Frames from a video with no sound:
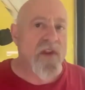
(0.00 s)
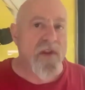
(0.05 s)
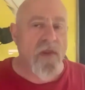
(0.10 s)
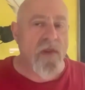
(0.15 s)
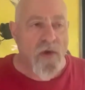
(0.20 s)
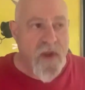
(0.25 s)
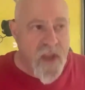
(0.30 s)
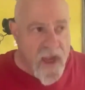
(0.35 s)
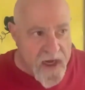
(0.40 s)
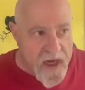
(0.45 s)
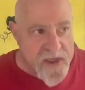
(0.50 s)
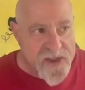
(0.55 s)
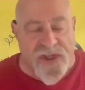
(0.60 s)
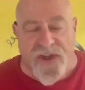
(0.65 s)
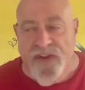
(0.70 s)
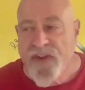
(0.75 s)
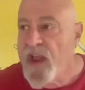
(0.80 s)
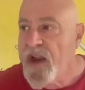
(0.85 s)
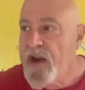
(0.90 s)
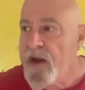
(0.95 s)
have a
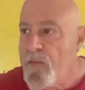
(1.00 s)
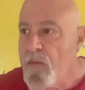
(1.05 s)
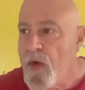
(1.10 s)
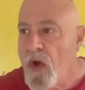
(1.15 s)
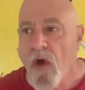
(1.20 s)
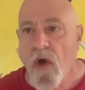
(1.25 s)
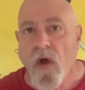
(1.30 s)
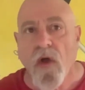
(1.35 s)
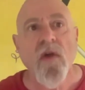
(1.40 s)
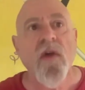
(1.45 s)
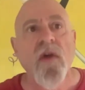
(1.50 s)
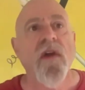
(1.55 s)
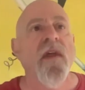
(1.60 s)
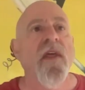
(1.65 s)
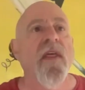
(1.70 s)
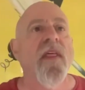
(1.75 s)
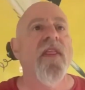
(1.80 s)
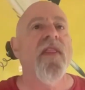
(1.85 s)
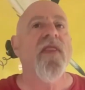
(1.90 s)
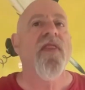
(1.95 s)
location like a mall.
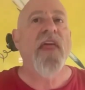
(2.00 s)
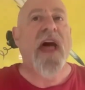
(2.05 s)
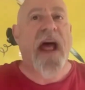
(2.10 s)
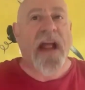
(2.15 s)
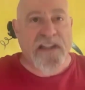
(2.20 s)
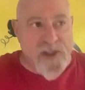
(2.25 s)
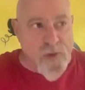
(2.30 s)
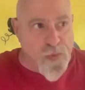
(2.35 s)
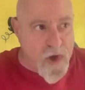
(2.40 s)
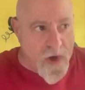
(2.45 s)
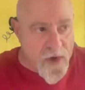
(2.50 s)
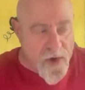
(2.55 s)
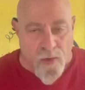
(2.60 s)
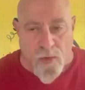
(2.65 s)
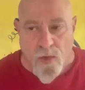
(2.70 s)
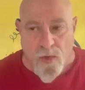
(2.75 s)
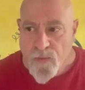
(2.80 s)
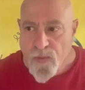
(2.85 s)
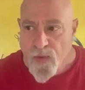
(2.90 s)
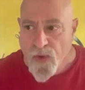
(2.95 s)
That's where you
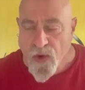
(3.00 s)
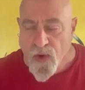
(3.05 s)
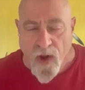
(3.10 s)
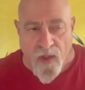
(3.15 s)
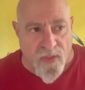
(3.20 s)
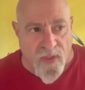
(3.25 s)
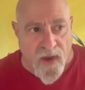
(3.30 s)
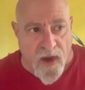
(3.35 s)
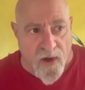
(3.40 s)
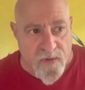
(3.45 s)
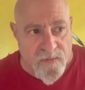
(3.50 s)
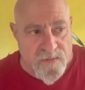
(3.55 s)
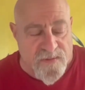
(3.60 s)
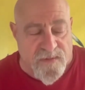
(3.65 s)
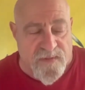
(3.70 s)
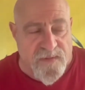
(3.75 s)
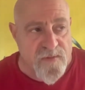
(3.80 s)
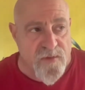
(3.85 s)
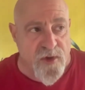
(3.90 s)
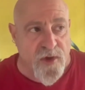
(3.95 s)
would put on their
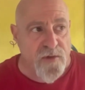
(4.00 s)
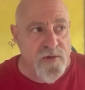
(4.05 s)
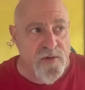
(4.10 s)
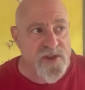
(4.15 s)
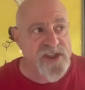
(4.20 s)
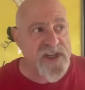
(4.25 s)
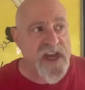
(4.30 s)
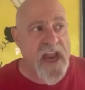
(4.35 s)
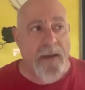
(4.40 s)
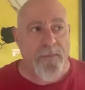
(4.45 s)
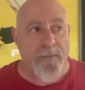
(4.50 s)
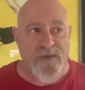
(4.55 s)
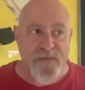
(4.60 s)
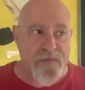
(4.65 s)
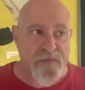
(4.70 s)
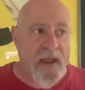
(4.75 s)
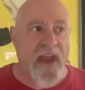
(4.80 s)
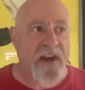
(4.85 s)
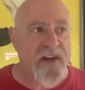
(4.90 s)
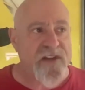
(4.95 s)
new Snap
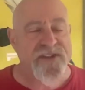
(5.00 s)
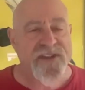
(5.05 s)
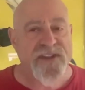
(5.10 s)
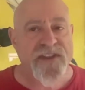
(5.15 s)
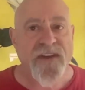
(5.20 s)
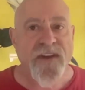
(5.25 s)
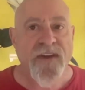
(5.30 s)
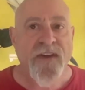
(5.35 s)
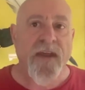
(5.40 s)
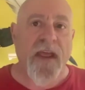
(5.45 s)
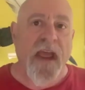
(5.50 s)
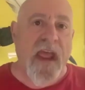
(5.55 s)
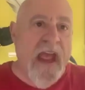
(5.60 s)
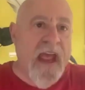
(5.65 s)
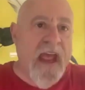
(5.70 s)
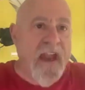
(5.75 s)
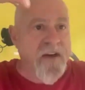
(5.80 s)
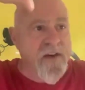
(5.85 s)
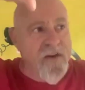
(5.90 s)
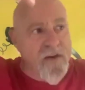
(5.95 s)
specs,
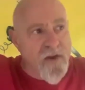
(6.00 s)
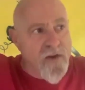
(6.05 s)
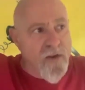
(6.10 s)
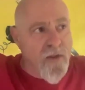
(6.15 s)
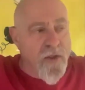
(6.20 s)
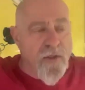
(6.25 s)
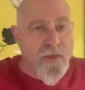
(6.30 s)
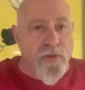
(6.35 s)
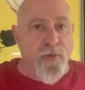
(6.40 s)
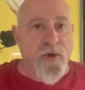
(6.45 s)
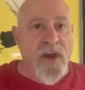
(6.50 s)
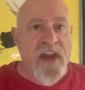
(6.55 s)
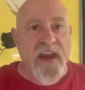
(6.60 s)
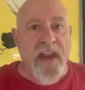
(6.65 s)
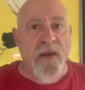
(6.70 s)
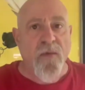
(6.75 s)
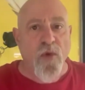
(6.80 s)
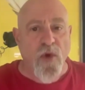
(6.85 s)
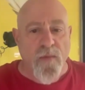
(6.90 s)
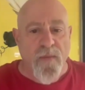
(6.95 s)
and the
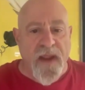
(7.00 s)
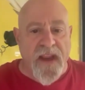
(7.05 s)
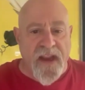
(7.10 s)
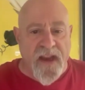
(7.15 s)
3D would be